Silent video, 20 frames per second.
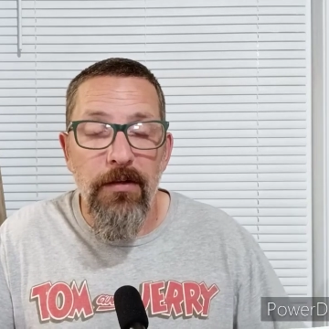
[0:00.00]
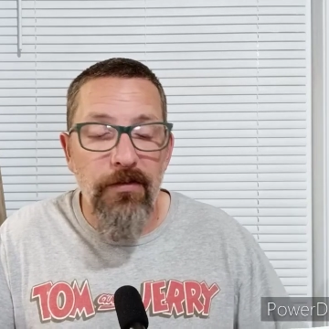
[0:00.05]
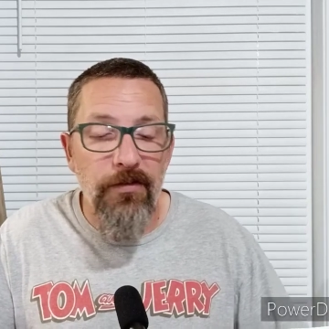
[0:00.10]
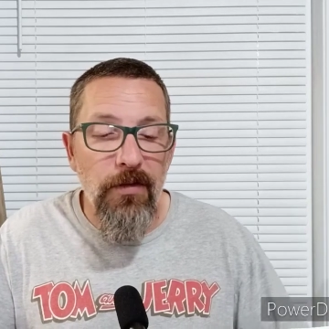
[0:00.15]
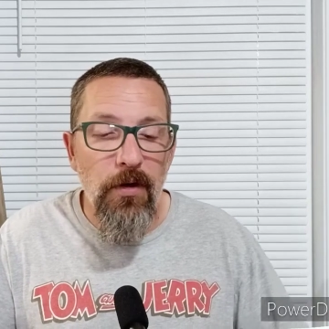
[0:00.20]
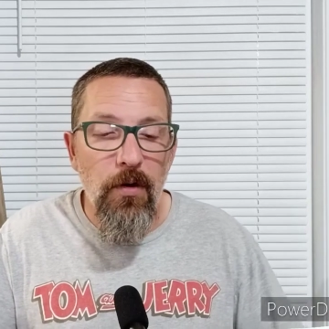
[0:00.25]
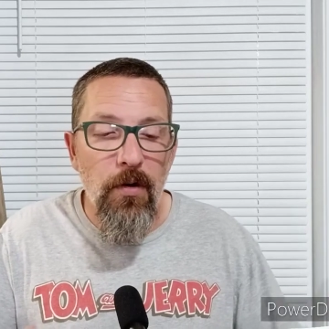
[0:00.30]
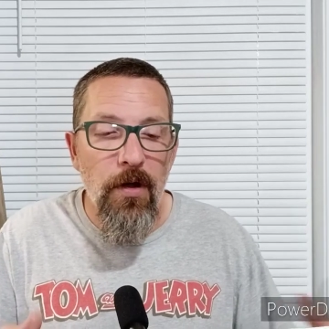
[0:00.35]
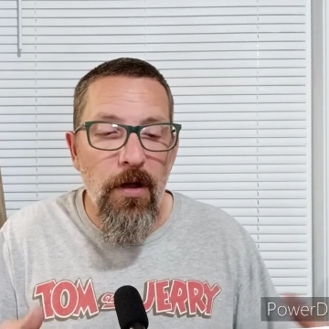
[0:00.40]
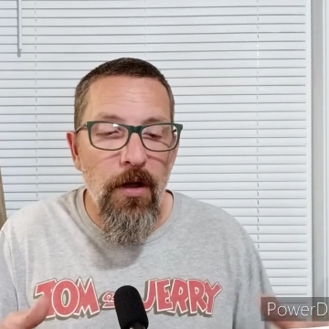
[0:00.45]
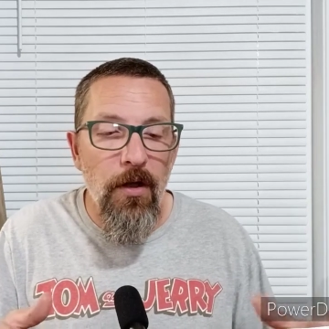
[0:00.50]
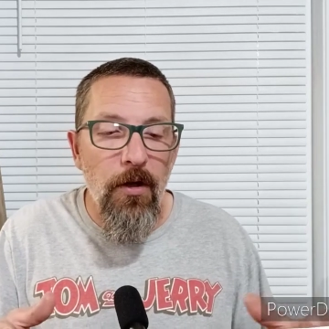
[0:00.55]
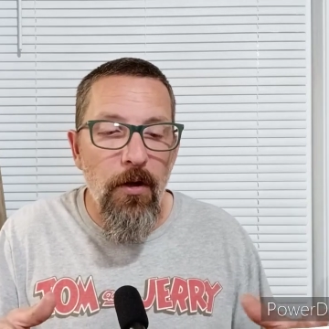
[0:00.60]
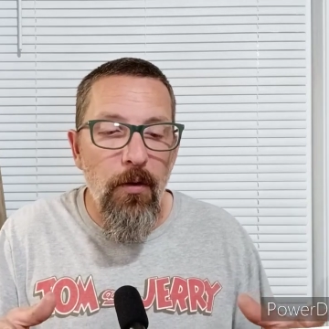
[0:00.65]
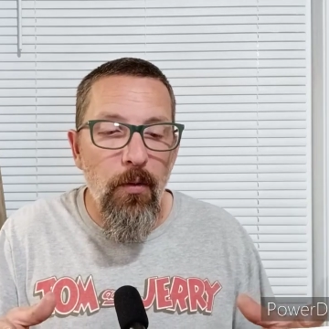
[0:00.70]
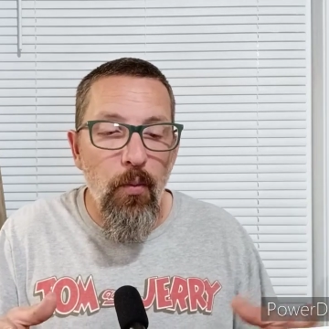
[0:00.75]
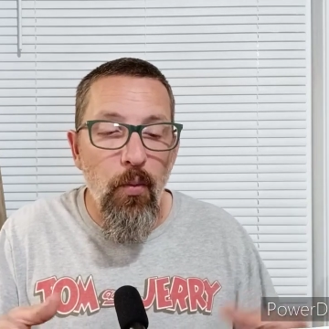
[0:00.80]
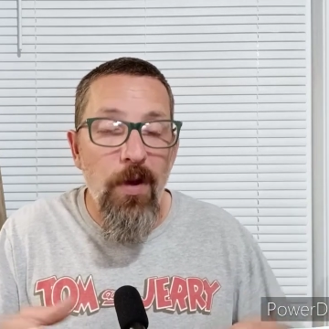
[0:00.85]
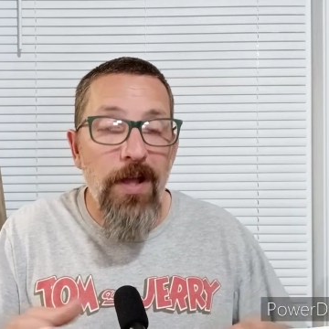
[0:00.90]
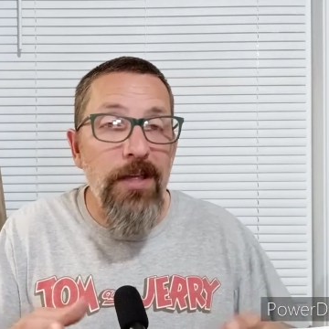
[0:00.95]
So
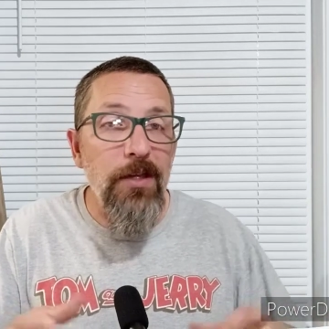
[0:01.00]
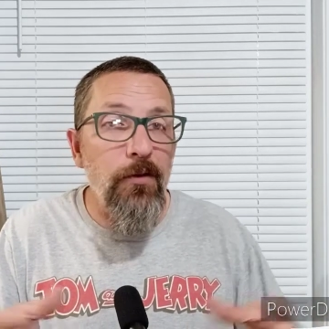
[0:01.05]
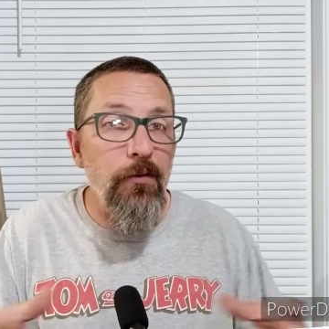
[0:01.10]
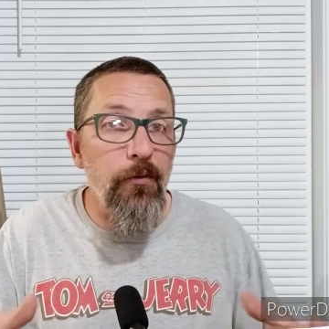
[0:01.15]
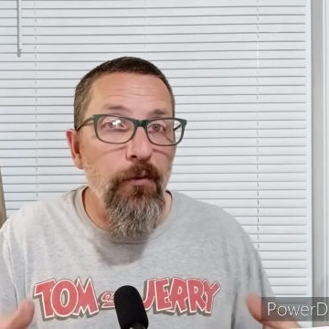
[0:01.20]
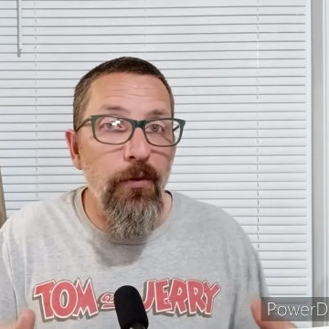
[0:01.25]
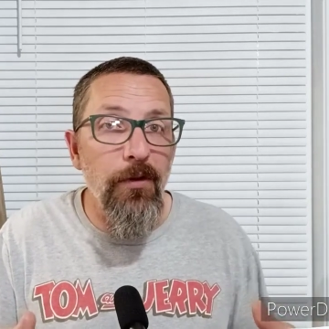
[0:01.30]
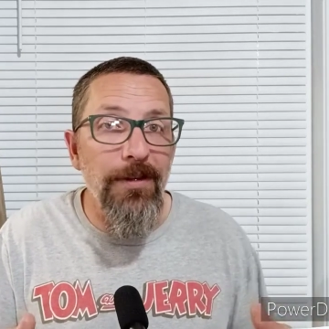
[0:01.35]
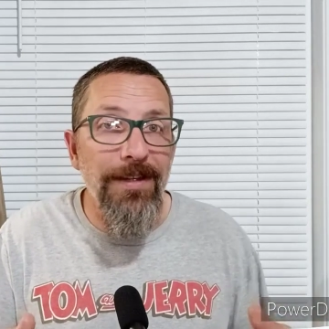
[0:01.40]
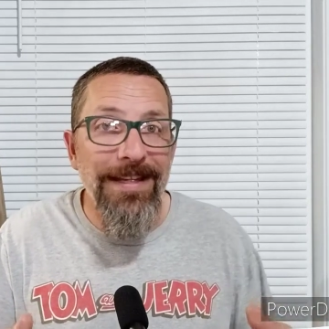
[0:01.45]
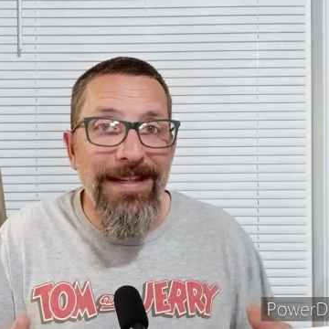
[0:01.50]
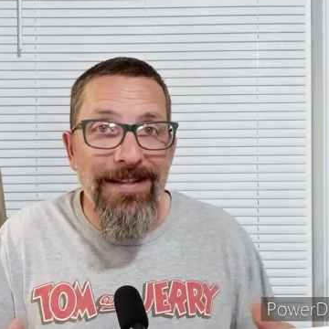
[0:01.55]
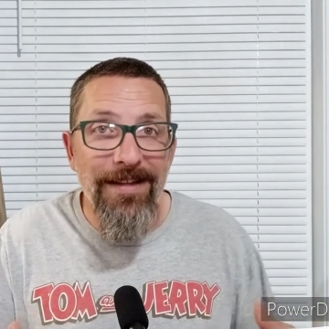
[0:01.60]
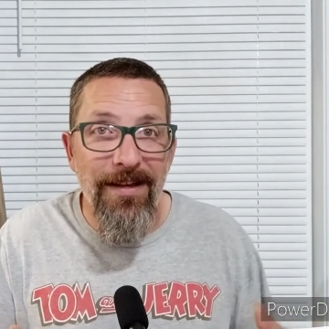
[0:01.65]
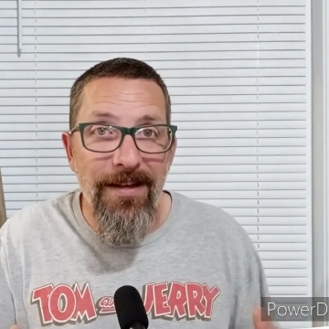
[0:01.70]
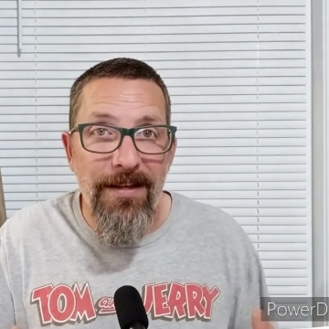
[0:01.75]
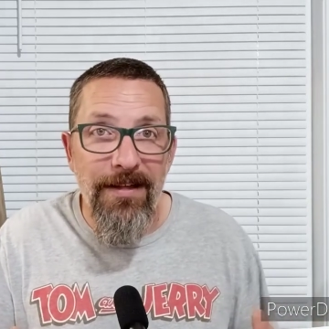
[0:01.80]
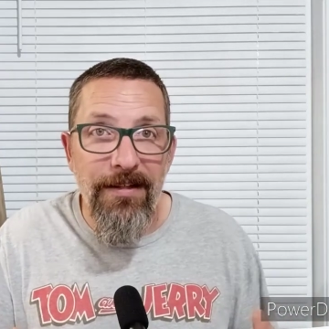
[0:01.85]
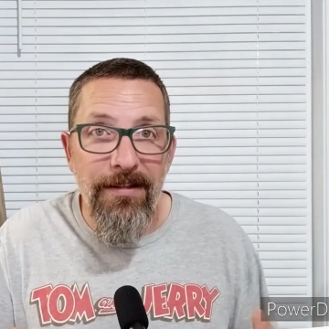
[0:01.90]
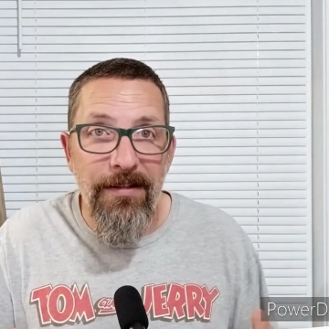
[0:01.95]
what you've really
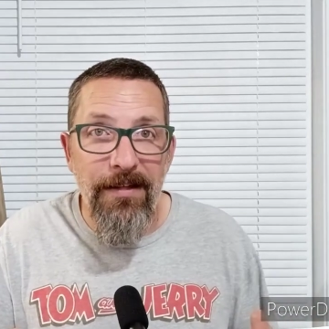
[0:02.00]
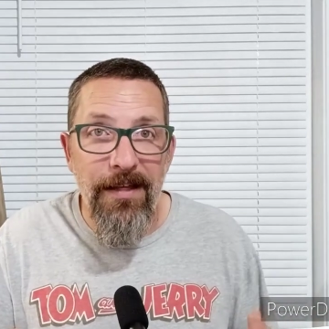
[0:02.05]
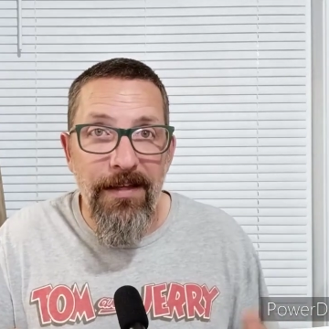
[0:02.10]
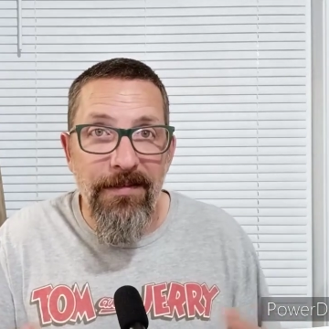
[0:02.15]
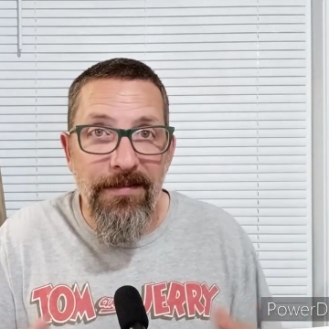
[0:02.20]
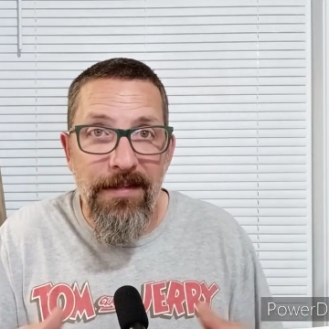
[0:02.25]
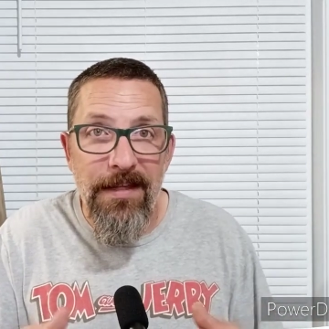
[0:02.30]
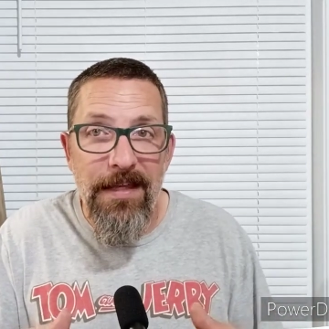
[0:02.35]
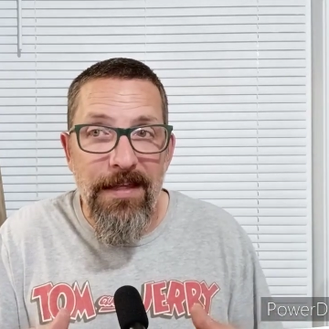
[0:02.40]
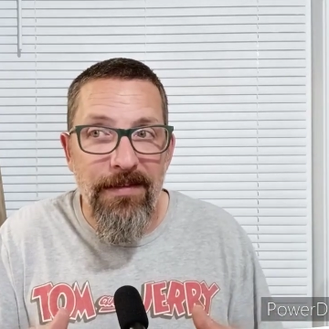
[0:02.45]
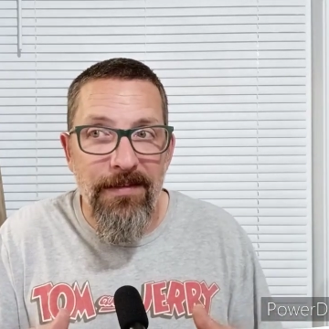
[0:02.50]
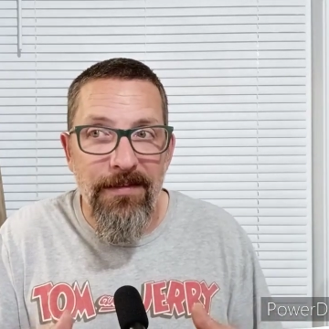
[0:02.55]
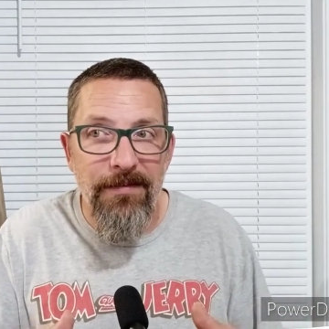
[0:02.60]
done is